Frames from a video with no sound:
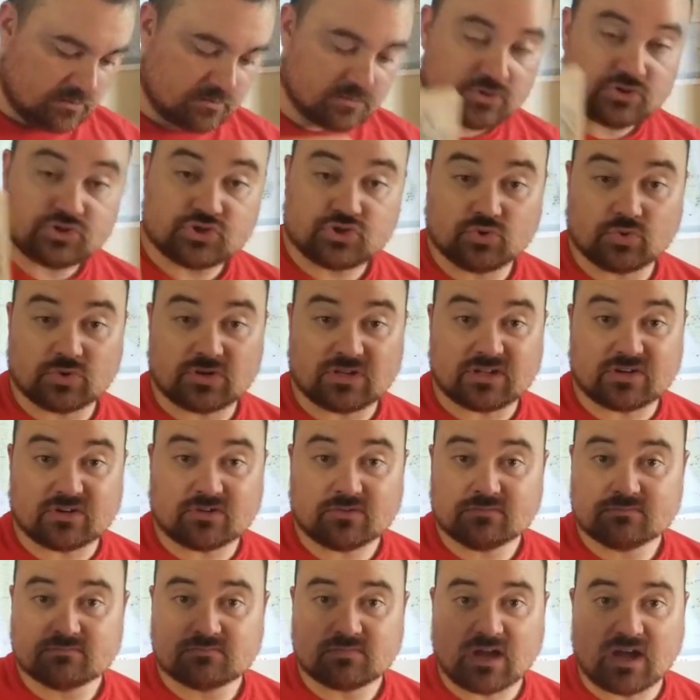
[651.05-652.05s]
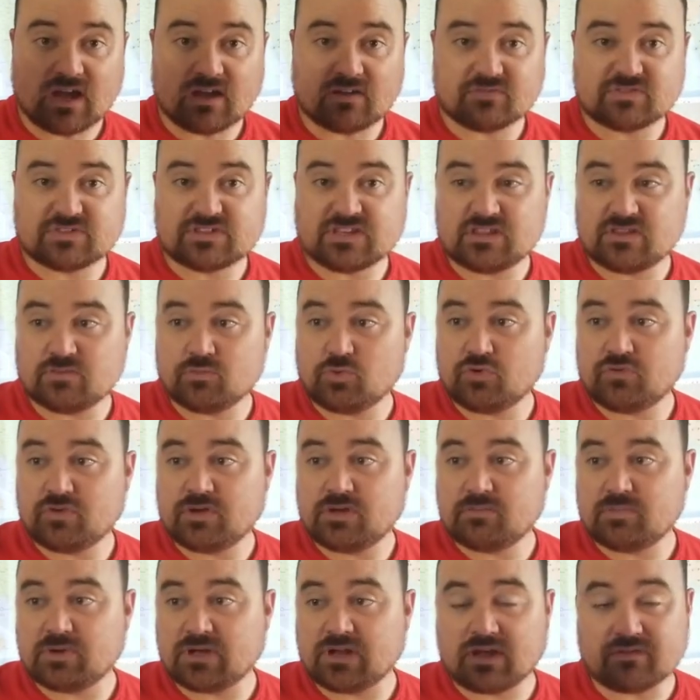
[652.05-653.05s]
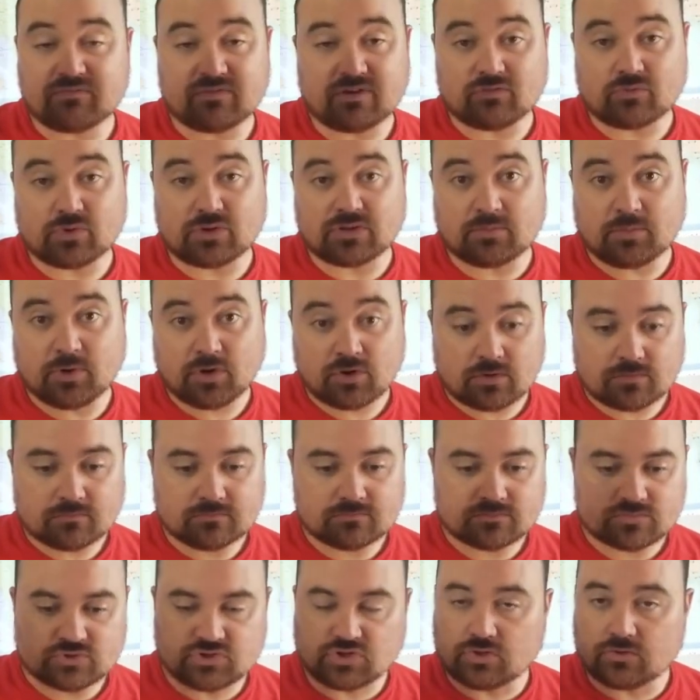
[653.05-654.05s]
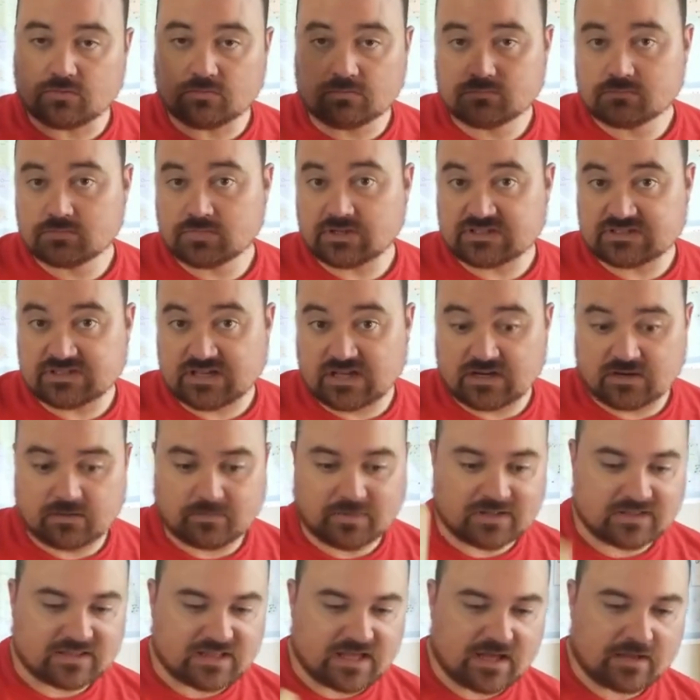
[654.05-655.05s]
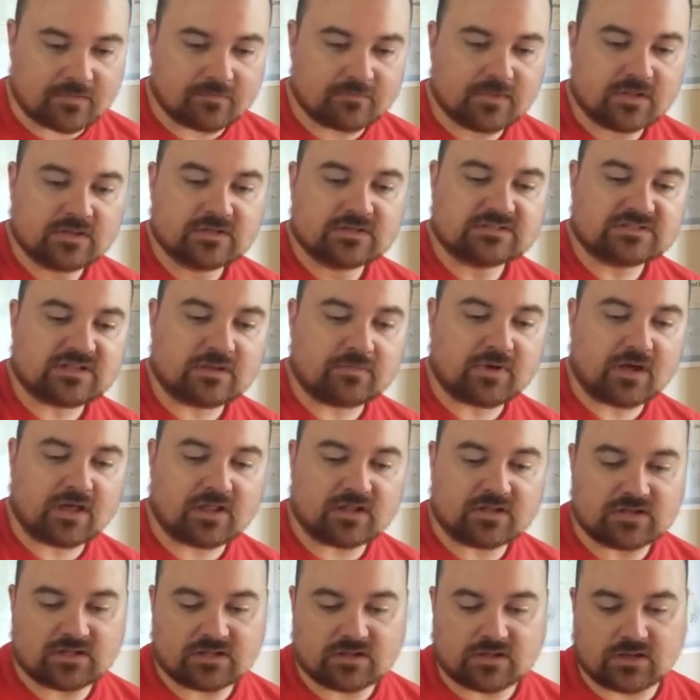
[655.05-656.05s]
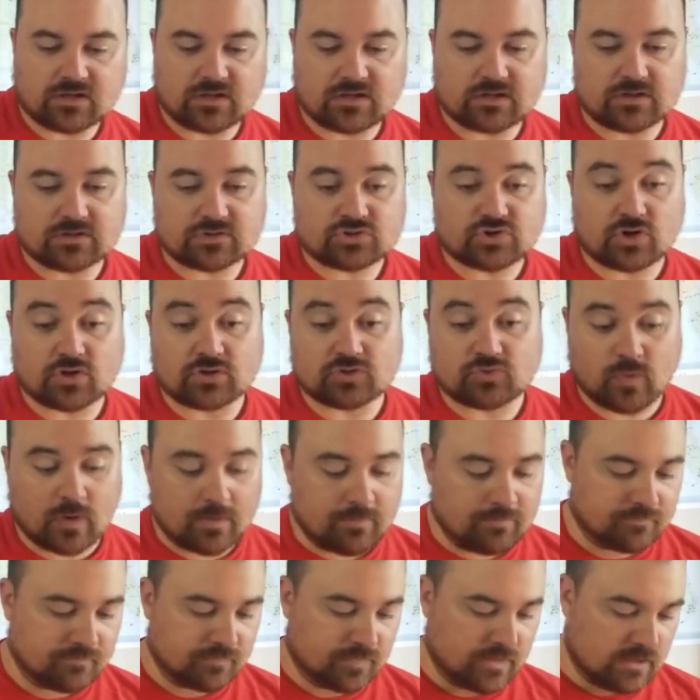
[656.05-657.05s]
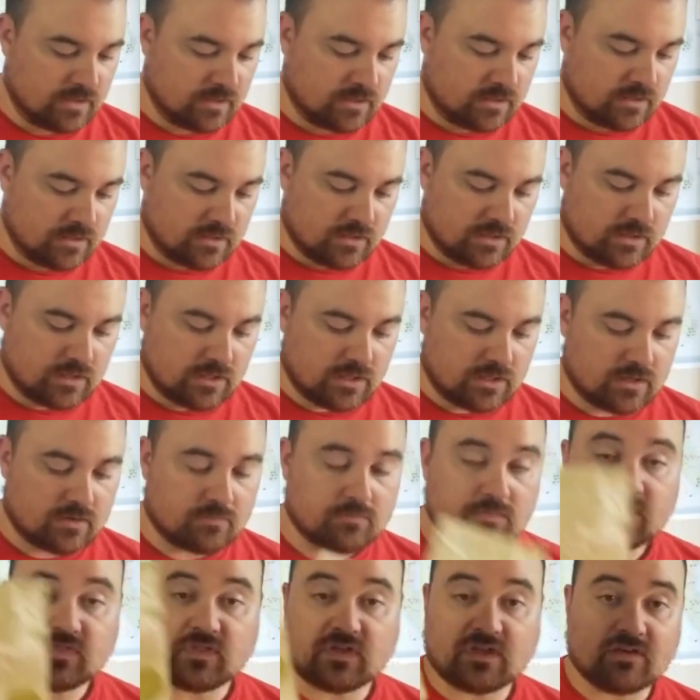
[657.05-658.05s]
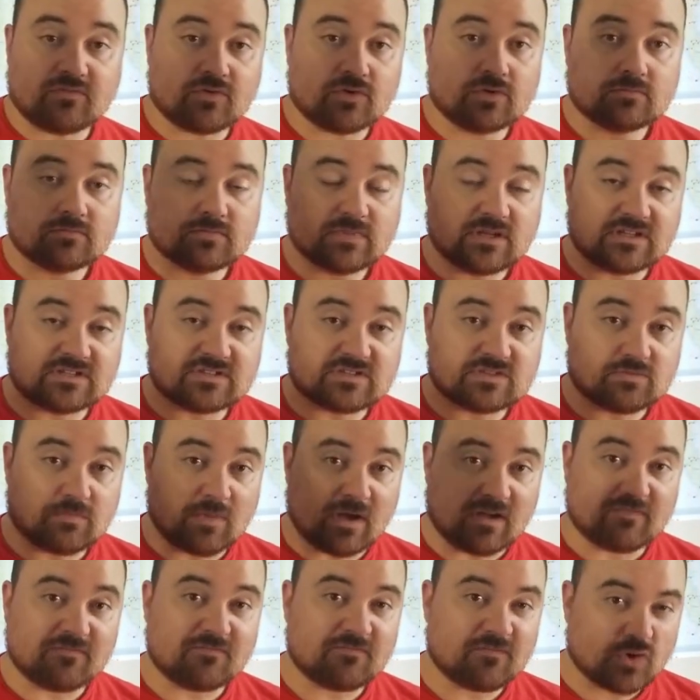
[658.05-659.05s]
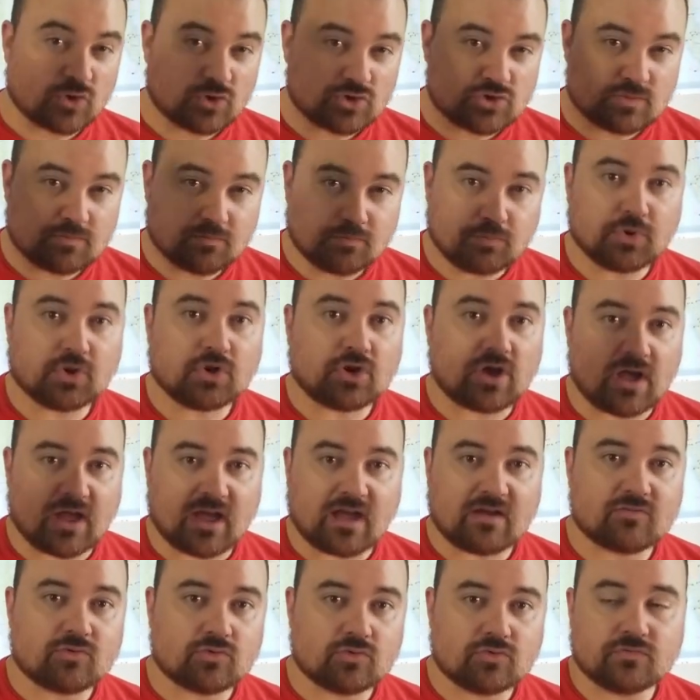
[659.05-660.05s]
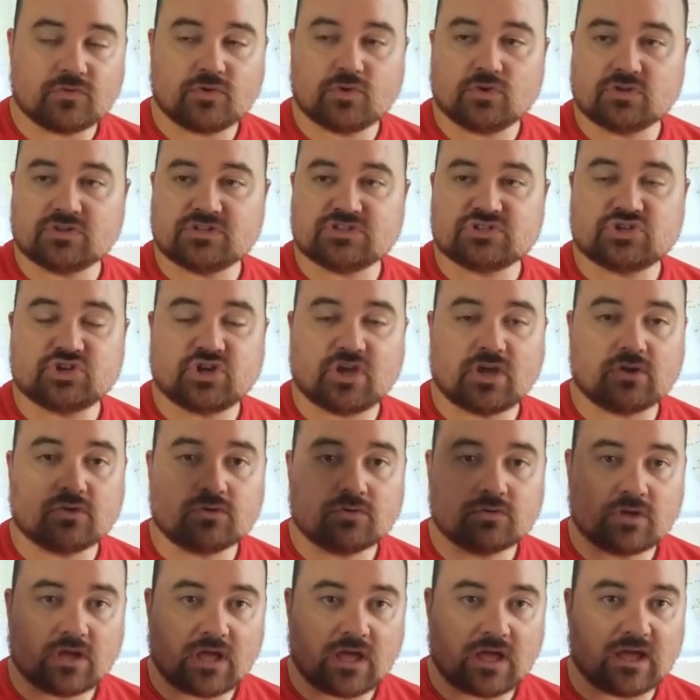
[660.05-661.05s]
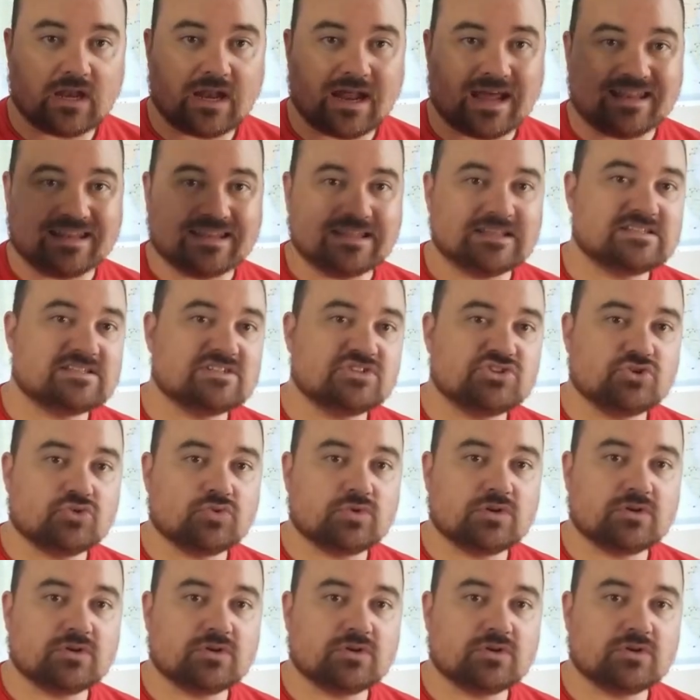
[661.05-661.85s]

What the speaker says: Stuart Little. I've seen the movie, but I've never read the book. So excited about that. Same guy that did Charlotte's Web. The Giver is my first book I ever reviewed on this channel, and I listened to